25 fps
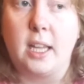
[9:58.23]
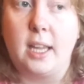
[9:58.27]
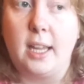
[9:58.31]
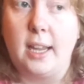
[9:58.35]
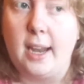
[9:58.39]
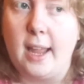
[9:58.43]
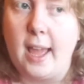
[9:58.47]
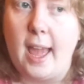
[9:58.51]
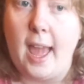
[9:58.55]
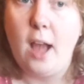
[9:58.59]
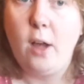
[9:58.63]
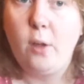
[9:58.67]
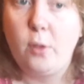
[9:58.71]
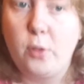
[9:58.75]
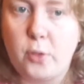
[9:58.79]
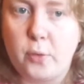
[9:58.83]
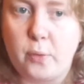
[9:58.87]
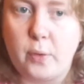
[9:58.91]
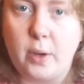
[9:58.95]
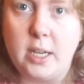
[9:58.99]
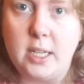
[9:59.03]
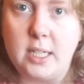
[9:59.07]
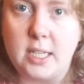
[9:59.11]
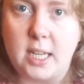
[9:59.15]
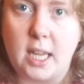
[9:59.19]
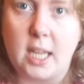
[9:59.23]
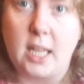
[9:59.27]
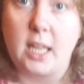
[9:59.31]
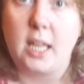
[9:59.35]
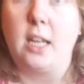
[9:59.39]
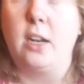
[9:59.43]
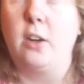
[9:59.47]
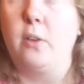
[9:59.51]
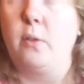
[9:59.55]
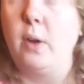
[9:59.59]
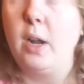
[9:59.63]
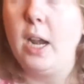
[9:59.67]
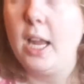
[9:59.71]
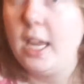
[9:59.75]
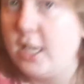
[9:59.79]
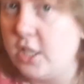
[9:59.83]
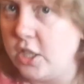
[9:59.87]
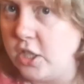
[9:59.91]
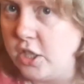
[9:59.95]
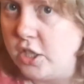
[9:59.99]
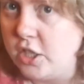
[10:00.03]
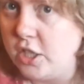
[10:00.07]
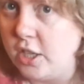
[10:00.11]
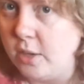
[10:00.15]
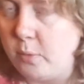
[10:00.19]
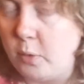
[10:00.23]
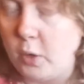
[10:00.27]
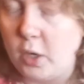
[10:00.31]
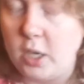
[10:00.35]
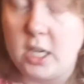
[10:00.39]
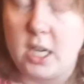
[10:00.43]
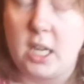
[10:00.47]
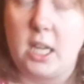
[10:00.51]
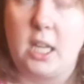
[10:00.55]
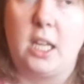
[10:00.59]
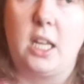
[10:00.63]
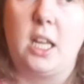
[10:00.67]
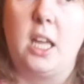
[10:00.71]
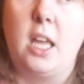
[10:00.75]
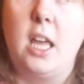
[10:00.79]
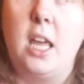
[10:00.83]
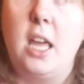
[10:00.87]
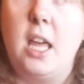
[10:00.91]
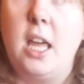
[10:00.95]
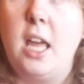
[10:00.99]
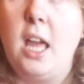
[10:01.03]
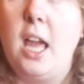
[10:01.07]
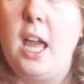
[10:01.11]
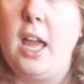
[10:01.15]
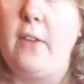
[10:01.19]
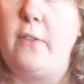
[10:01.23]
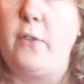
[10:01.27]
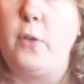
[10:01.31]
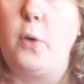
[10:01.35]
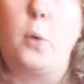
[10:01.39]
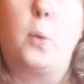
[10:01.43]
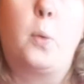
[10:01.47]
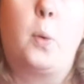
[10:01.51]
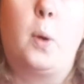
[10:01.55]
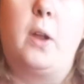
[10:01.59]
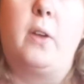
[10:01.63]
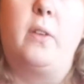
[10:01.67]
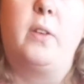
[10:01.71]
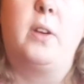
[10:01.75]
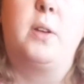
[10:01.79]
in a health reading, in a relationship reading, if your query